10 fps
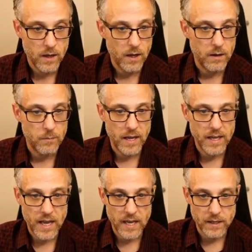I
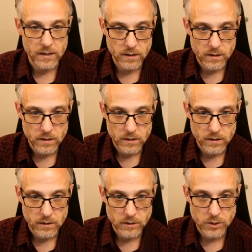had,
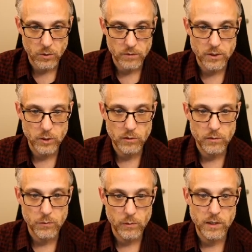so of
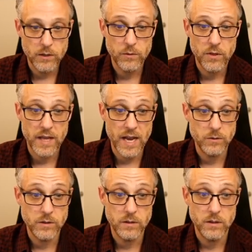
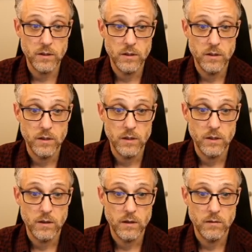242,000
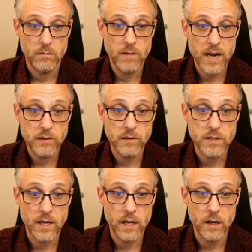records, I had